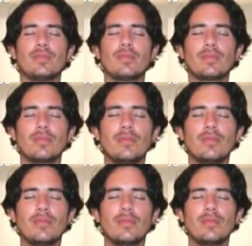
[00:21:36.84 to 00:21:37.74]

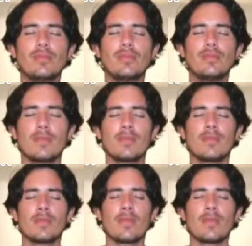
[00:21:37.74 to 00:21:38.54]
[no speech]